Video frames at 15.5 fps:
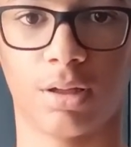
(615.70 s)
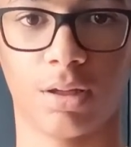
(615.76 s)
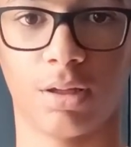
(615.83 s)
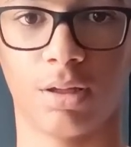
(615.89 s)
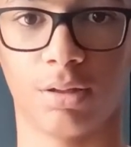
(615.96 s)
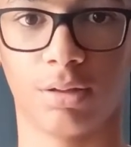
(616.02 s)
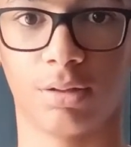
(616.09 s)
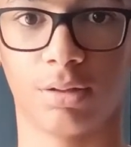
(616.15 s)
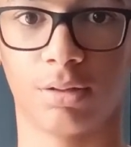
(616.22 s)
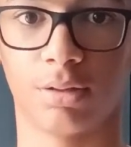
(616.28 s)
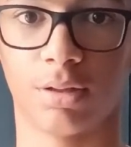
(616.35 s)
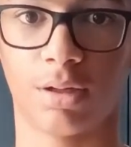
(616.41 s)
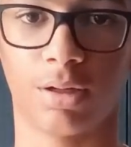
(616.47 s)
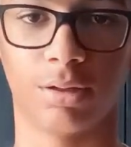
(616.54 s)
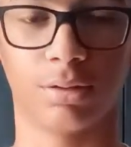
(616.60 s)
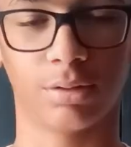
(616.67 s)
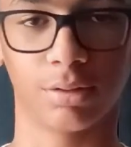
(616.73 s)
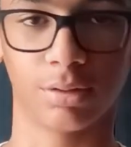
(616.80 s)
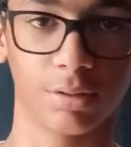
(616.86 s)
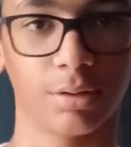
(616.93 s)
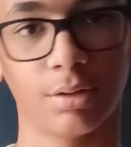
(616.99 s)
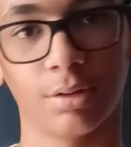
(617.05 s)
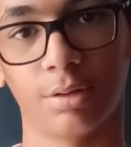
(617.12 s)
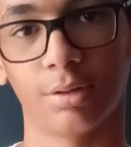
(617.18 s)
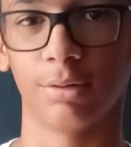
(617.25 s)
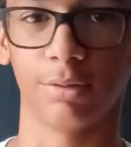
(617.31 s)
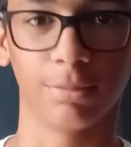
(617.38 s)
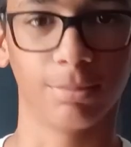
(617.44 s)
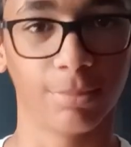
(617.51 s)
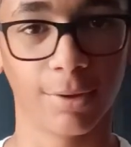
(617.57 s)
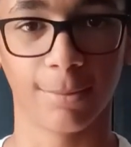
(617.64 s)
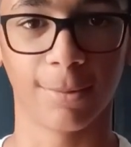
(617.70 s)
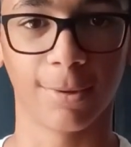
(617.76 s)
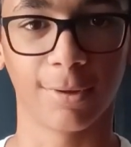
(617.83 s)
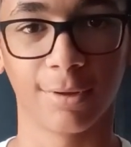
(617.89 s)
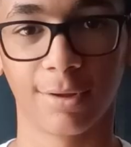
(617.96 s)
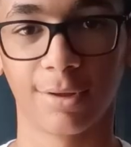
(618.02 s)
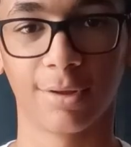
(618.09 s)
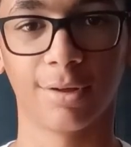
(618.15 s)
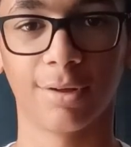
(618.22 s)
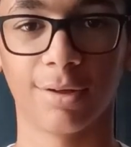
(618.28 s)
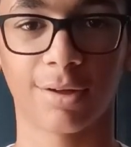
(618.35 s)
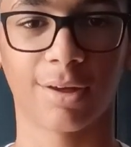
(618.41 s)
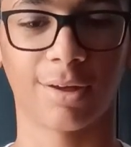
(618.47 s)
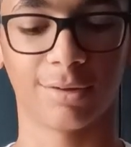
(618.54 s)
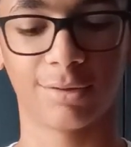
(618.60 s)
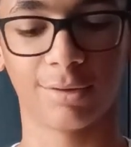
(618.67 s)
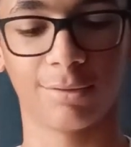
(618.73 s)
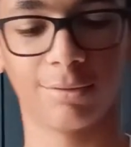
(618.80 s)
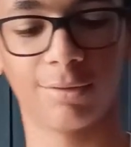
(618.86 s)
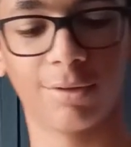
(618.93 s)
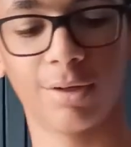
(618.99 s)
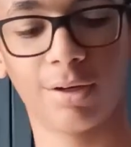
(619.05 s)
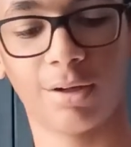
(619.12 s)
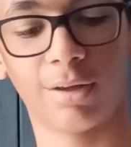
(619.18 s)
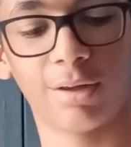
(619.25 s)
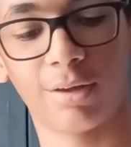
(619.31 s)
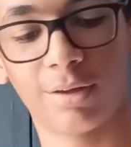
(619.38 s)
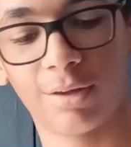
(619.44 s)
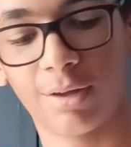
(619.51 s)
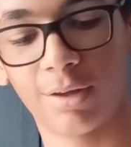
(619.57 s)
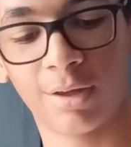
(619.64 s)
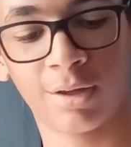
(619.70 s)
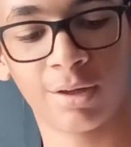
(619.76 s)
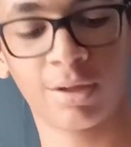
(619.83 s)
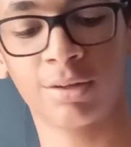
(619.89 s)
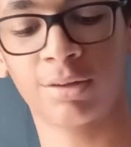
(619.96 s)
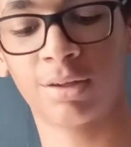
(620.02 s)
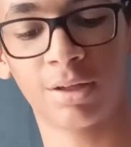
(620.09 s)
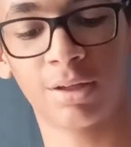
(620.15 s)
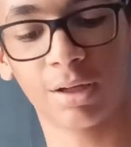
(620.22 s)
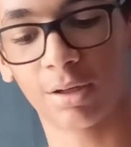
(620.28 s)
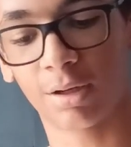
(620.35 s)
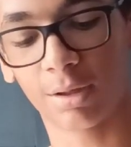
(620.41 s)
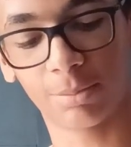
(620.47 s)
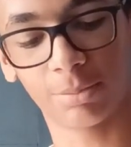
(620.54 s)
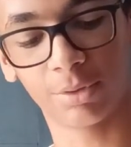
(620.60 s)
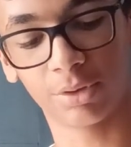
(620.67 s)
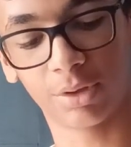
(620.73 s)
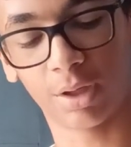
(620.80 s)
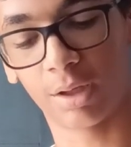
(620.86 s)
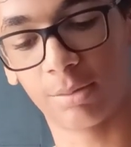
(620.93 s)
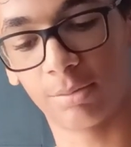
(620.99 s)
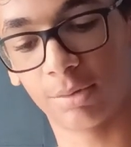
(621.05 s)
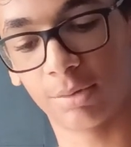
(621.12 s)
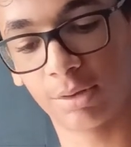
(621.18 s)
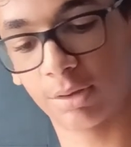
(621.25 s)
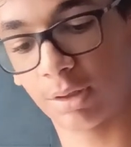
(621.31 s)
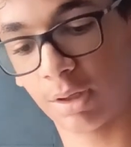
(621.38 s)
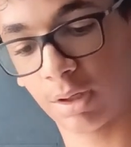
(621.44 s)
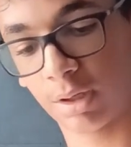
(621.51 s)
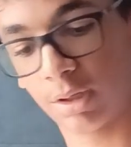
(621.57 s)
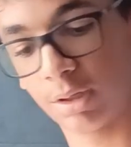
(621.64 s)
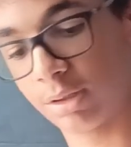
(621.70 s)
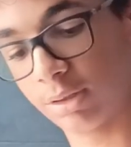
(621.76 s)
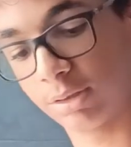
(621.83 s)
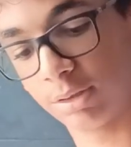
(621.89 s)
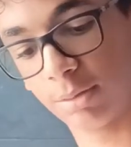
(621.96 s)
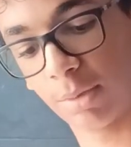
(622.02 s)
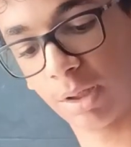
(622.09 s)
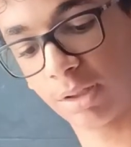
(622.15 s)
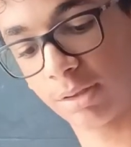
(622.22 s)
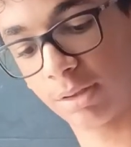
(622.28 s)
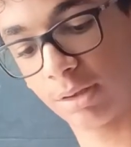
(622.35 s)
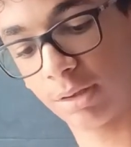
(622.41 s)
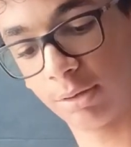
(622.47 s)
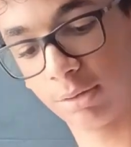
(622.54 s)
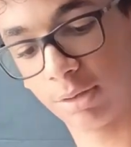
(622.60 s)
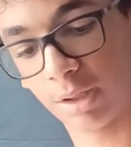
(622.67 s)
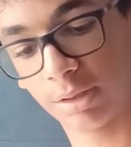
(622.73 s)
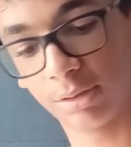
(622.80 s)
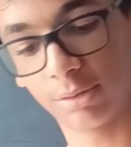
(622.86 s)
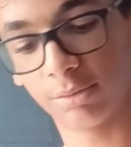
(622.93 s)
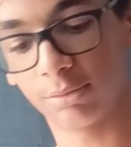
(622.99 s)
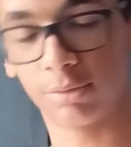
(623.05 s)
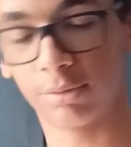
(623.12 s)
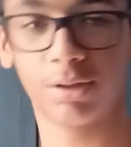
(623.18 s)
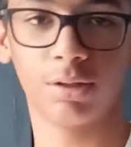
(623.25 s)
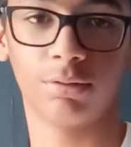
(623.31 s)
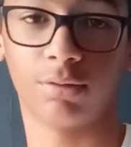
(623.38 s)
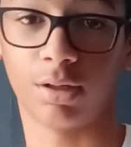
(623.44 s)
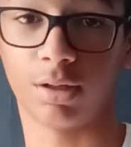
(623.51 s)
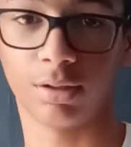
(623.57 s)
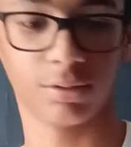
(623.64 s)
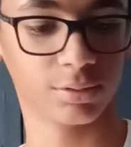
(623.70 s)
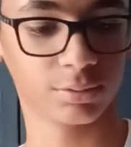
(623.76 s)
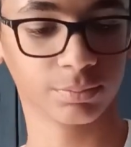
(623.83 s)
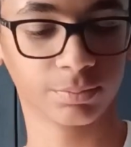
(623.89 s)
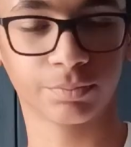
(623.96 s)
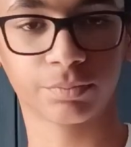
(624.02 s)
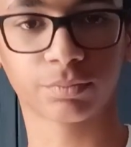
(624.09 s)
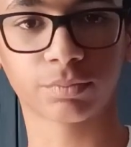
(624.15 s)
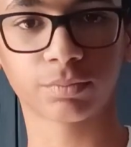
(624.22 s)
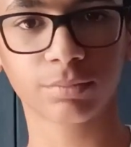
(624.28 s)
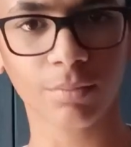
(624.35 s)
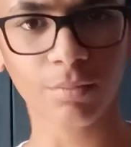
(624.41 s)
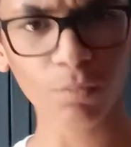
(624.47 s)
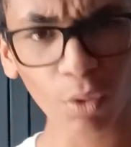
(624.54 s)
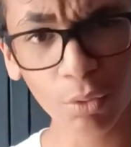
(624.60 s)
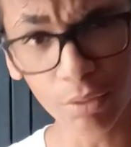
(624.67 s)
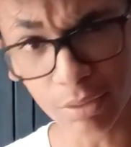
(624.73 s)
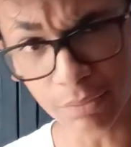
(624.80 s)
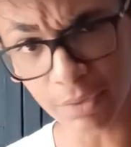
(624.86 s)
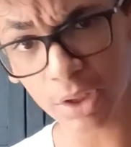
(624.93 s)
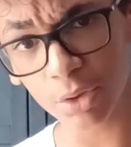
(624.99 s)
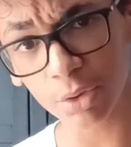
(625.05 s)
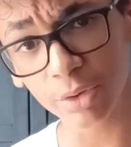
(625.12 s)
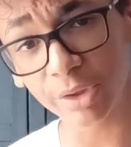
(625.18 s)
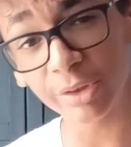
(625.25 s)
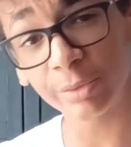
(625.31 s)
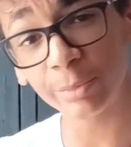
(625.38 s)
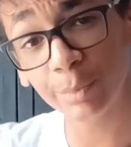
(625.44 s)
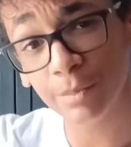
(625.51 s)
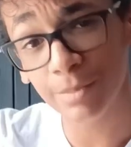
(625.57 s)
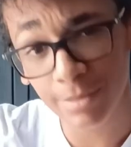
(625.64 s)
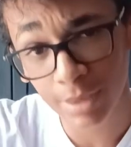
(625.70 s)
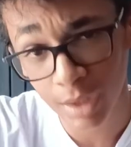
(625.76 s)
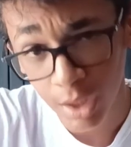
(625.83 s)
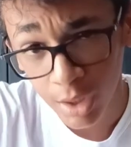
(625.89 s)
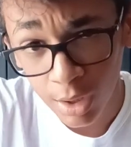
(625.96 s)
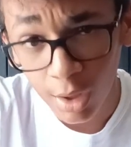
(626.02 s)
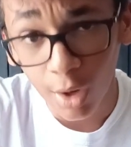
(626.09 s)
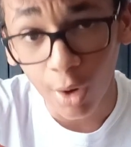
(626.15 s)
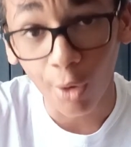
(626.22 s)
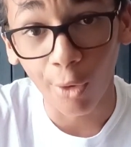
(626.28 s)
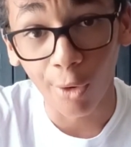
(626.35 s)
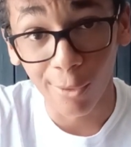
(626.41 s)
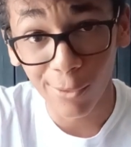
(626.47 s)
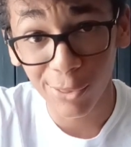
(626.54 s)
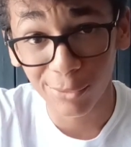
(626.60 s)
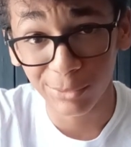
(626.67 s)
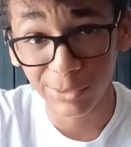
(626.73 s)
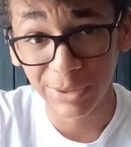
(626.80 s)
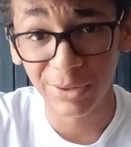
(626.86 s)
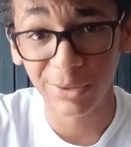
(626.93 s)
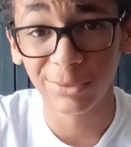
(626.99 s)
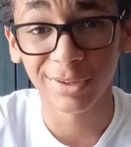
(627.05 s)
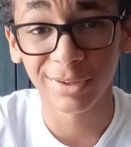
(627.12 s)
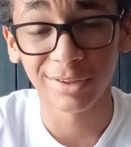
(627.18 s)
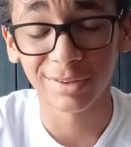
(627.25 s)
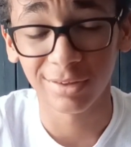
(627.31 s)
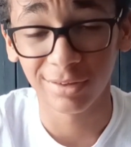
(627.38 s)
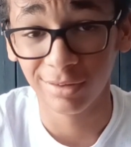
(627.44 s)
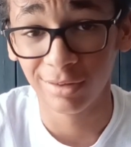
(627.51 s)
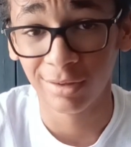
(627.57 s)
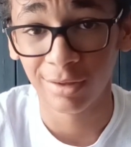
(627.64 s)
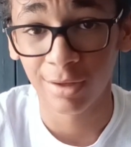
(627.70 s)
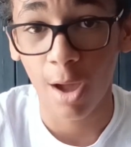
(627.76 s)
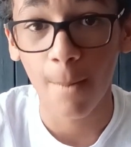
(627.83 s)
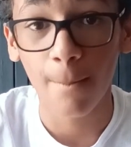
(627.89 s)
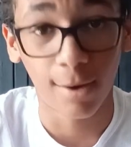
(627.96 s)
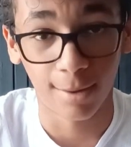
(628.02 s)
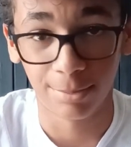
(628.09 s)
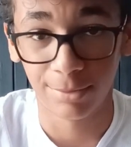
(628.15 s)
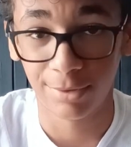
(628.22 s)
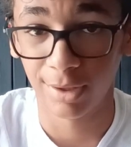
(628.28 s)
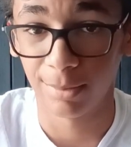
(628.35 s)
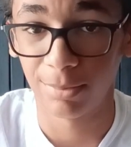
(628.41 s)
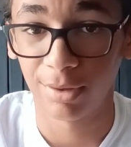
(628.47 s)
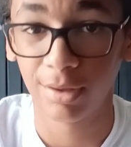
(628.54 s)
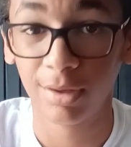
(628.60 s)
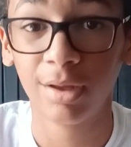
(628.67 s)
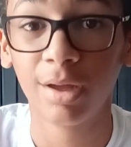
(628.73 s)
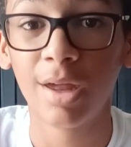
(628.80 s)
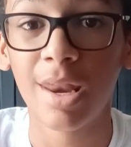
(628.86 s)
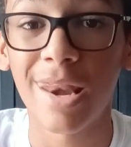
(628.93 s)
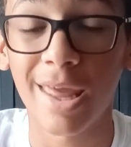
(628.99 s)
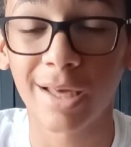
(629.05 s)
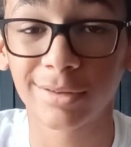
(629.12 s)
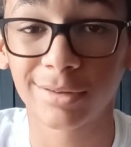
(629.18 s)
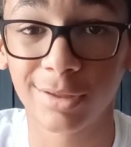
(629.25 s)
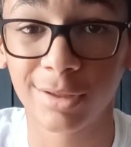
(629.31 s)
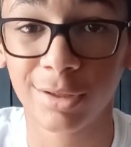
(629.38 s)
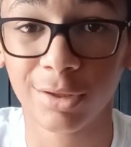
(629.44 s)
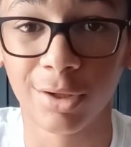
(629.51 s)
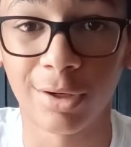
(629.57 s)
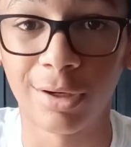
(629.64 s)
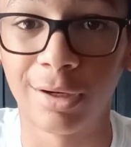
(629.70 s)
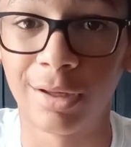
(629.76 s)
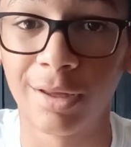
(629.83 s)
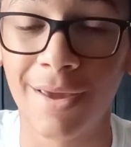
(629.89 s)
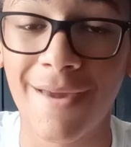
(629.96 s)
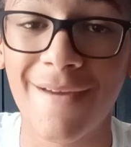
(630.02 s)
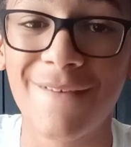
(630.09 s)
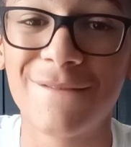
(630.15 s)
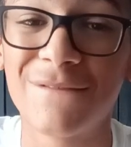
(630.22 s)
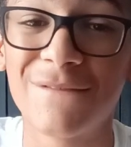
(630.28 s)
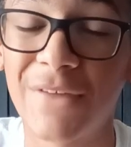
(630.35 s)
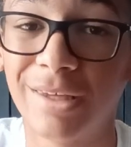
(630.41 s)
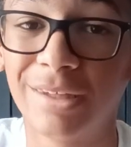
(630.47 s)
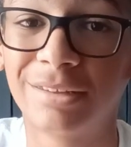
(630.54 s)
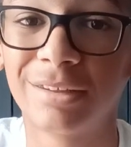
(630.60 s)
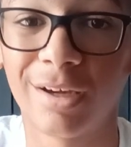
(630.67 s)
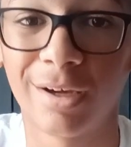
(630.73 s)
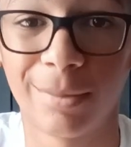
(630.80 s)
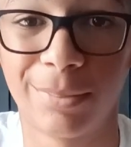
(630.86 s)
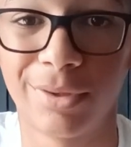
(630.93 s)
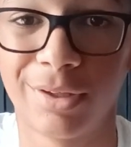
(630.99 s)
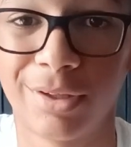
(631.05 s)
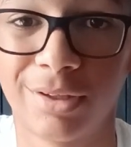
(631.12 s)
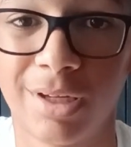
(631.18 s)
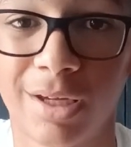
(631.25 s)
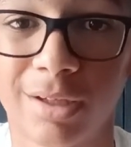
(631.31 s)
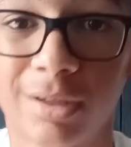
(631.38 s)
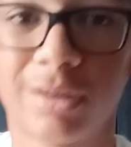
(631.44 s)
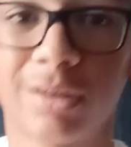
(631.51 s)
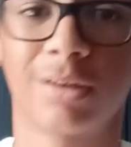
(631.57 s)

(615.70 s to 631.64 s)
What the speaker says: ace, ace, baby. Okay, so we're gonna hit the deck a couple of times just to mix in those aces really well. What if I told you all three of those aces popped up next to your card, face up in the deck?